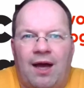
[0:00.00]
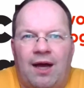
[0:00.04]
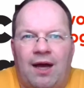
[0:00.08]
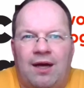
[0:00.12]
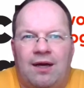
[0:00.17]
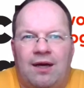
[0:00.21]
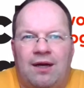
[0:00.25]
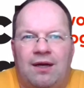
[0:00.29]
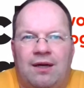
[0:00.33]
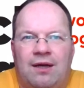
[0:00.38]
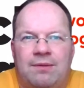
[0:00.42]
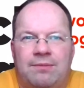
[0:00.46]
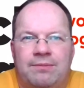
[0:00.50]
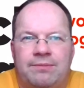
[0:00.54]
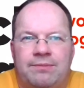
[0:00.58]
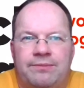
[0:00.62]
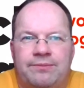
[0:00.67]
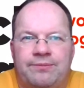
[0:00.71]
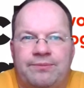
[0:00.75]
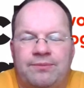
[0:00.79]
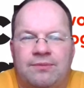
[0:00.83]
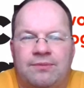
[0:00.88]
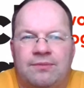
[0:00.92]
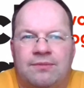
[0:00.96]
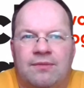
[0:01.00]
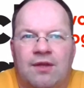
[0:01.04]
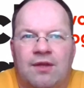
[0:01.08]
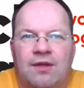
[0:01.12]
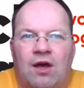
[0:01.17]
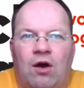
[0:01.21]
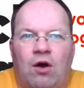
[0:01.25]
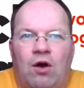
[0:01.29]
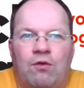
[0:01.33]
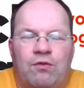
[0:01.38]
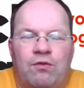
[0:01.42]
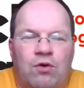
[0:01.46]

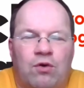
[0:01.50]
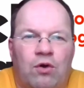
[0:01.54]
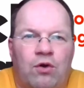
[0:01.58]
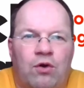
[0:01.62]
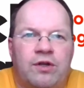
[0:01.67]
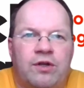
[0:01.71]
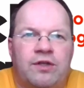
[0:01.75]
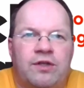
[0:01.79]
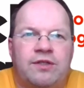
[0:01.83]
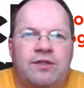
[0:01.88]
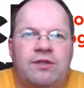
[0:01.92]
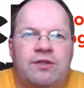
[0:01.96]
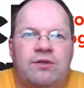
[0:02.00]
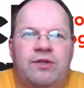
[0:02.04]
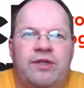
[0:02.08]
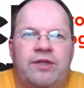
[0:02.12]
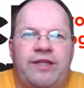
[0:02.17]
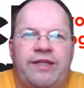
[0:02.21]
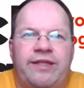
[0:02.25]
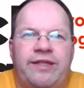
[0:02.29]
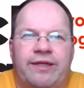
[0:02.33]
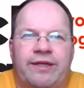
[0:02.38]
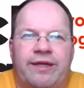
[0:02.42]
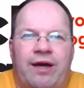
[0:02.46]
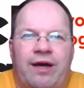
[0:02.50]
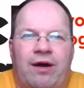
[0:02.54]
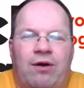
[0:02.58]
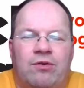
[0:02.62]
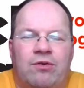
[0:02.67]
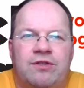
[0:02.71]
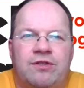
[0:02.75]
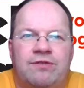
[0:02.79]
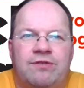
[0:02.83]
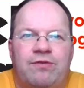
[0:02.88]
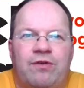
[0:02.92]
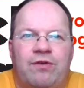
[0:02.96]
Of course, you need
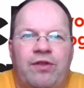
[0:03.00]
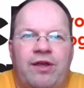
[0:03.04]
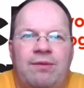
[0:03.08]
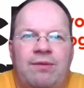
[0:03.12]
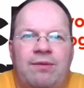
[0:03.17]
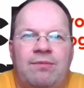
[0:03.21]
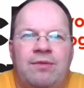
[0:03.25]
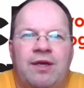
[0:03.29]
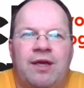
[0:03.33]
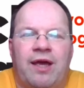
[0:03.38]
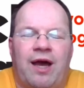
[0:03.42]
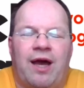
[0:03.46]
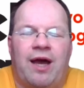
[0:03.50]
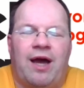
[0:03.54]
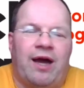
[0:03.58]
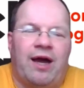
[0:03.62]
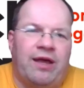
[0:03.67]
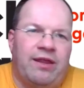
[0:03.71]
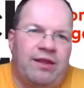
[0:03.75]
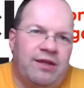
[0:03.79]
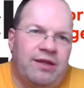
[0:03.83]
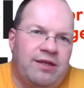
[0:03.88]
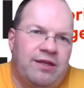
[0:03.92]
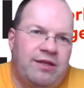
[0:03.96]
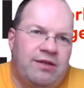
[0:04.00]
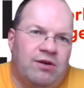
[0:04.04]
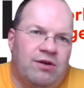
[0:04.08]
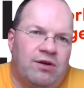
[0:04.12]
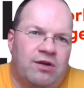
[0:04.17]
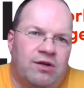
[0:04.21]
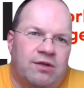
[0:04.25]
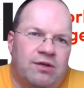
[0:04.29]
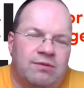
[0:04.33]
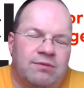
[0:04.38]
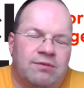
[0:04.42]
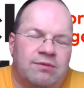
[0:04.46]
accounts for them, either in
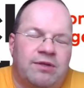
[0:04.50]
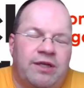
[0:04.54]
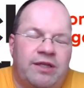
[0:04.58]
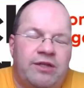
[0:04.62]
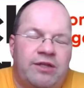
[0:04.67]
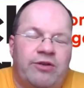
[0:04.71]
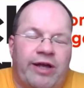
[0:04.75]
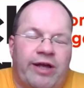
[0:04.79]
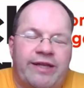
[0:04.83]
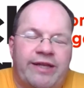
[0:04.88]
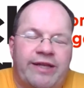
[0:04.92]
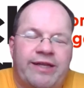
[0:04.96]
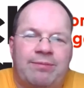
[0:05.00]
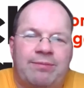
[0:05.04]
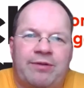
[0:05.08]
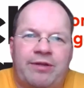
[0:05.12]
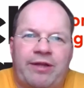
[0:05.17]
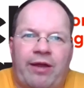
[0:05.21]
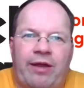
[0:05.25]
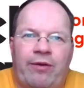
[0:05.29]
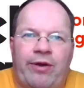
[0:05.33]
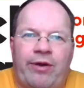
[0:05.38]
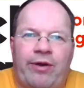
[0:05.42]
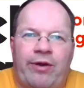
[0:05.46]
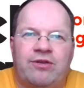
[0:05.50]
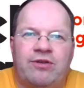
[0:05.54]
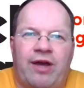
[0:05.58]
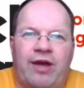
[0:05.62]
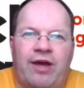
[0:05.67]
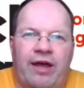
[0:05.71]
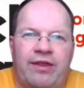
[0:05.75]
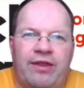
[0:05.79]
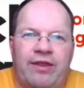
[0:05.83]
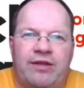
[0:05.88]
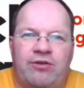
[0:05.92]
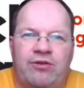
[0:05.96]
your LDAP directory,
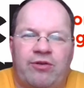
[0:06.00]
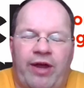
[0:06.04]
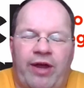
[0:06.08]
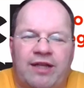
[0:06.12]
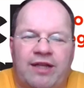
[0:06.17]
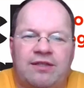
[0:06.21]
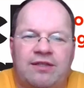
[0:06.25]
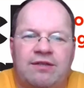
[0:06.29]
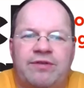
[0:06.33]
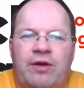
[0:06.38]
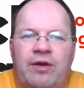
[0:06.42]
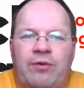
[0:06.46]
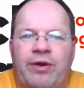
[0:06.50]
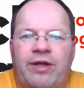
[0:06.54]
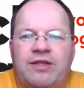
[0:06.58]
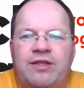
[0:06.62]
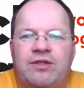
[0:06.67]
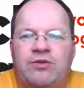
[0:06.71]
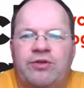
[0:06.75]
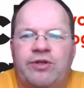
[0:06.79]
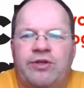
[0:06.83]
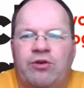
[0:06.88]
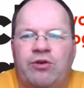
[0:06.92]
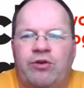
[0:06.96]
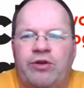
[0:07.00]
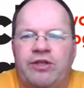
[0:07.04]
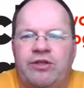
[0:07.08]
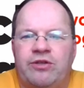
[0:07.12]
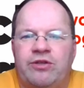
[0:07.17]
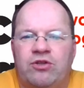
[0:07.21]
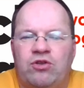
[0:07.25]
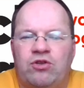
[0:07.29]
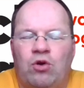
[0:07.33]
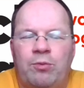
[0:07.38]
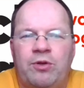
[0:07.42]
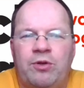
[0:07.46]
either in your Active Directory or in
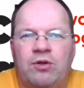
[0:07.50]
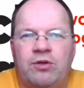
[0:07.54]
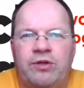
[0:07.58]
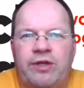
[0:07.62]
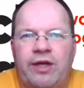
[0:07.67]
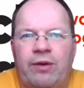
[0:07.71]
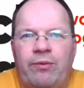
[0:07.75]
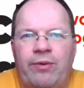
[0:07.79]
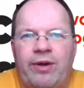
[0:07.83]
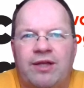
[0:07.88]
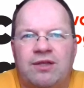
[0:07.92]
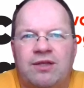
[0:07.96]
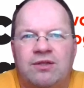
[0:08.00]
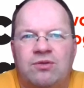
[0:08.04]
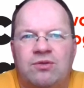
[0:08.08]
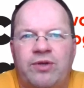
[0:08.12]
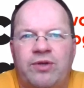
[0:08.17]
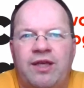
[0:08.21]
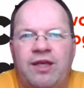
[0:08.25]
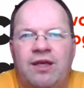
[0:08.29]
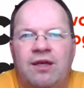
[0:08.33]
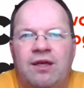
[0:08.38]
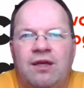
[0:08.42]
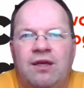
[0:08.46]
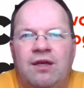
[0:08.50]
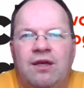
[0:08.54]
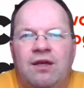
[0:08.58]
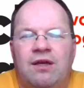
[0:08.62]
your Domino directory.